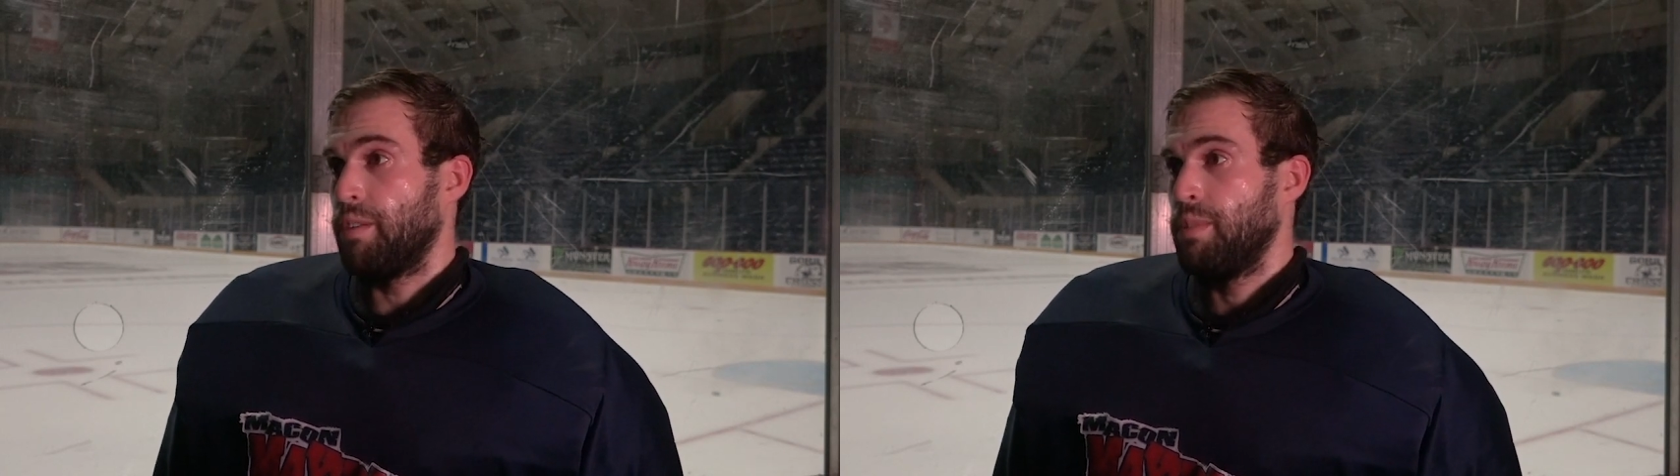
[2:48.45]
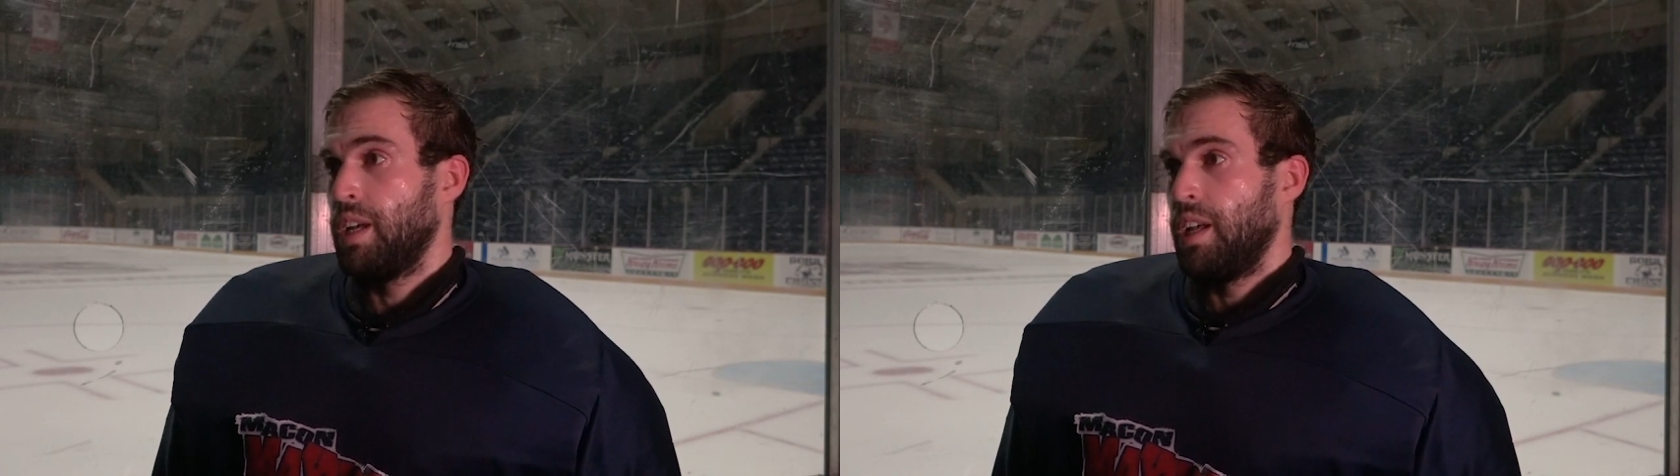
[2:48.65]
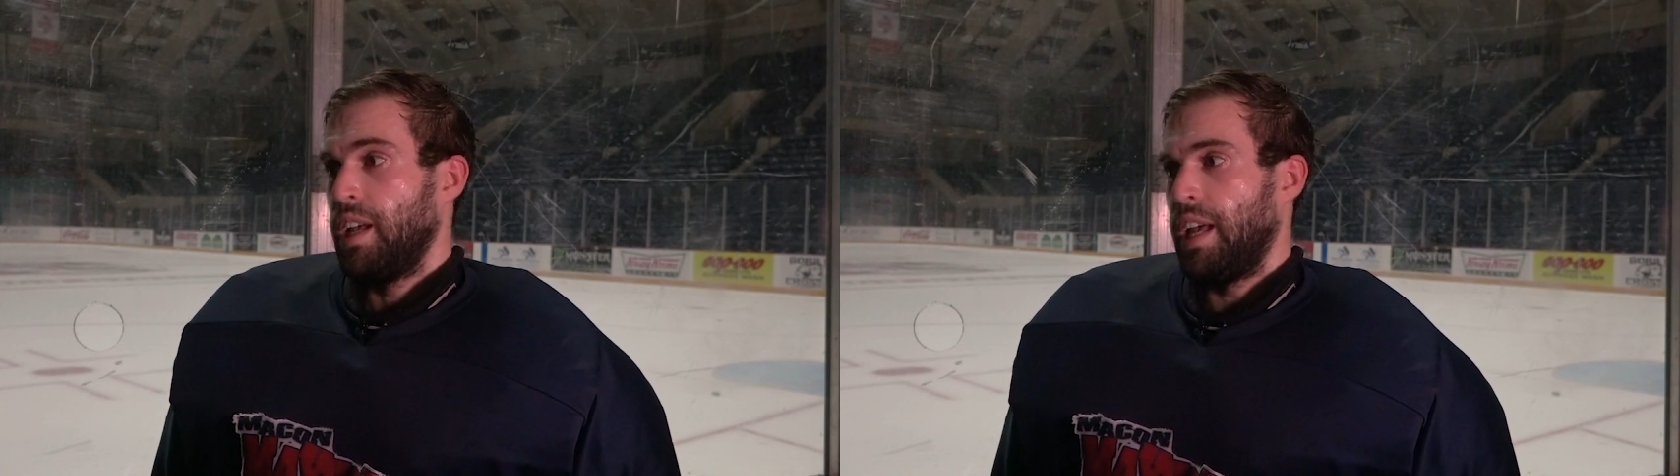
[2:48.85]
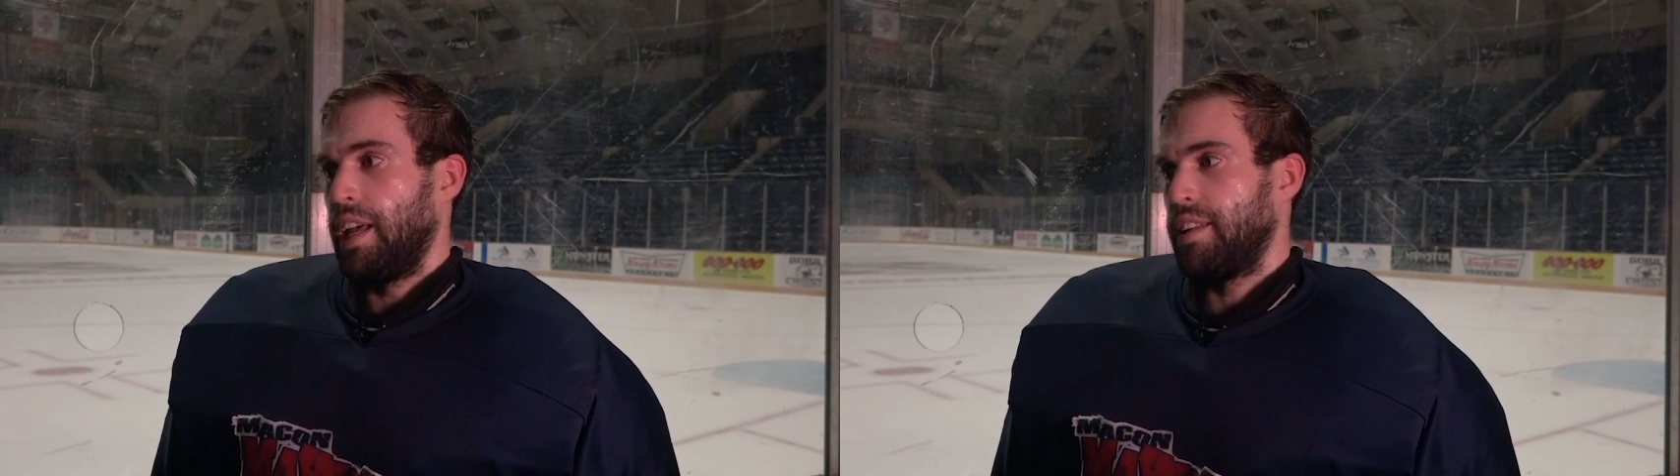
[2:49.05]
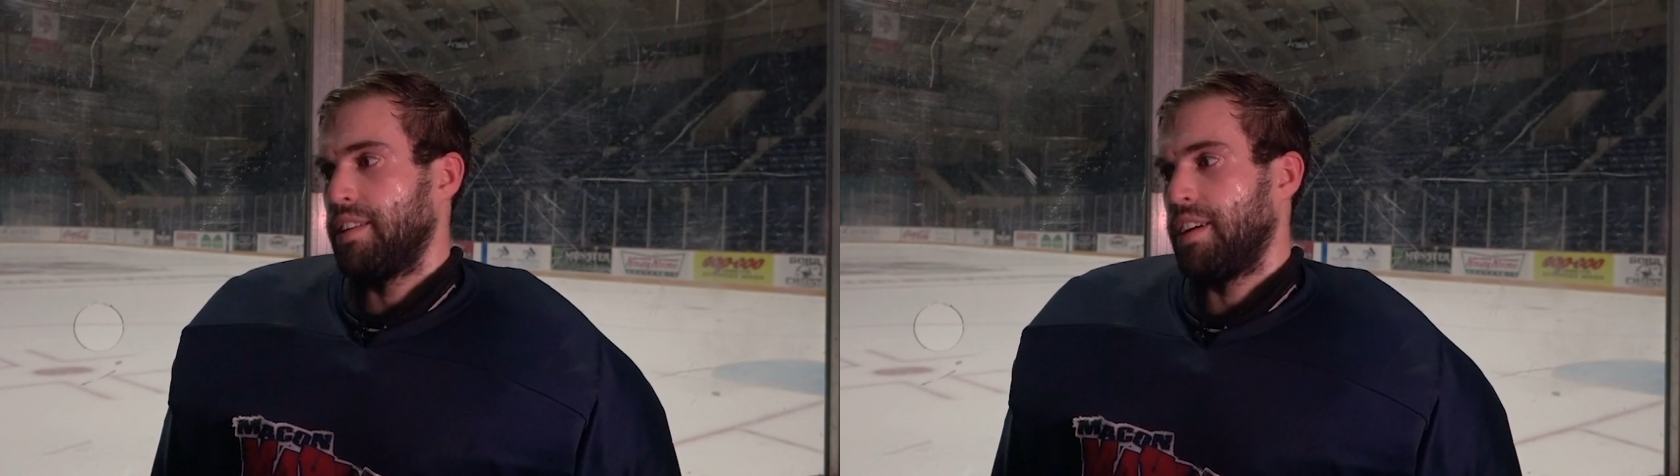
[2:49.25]
them
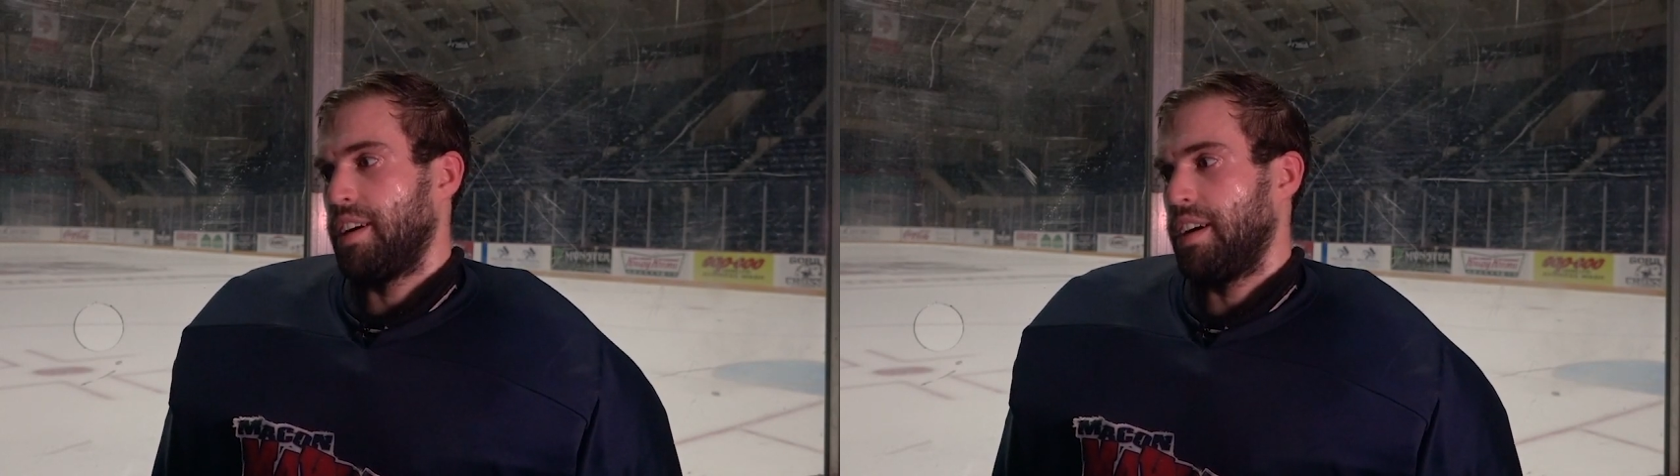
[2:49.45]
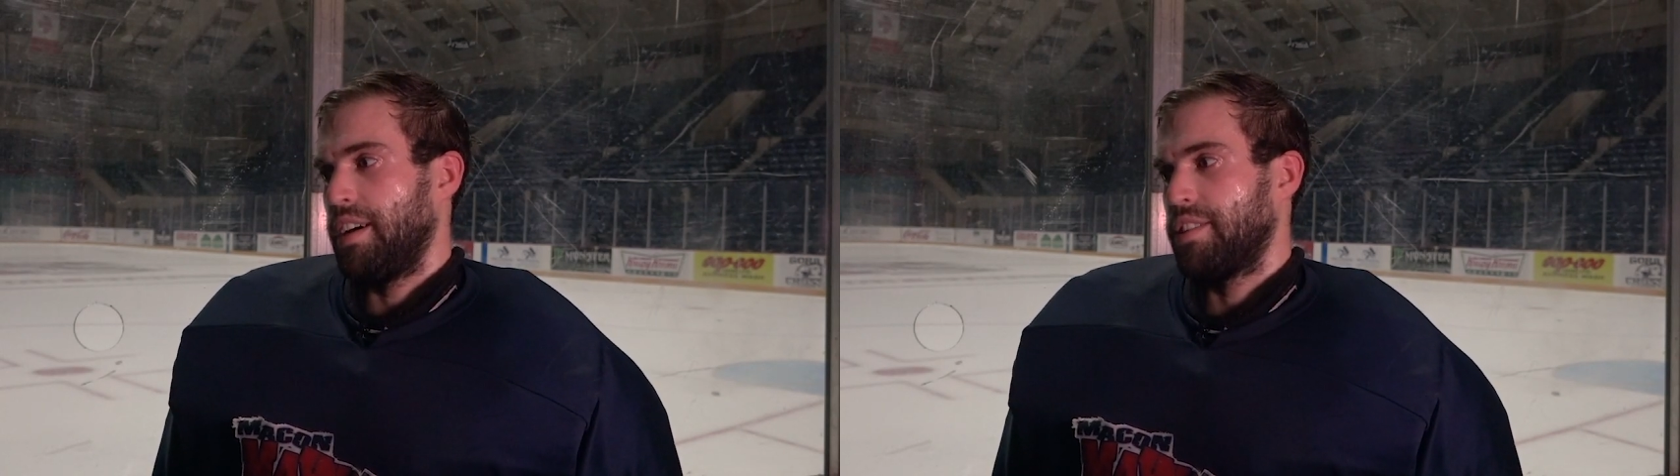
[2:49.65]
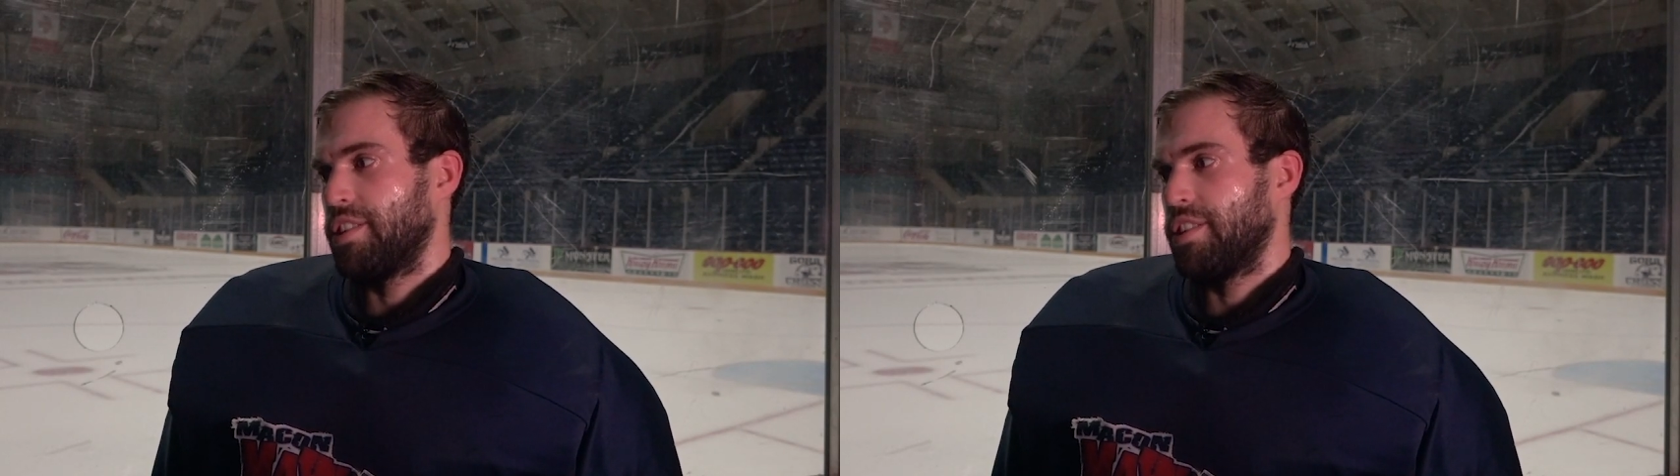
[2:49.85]
and uh,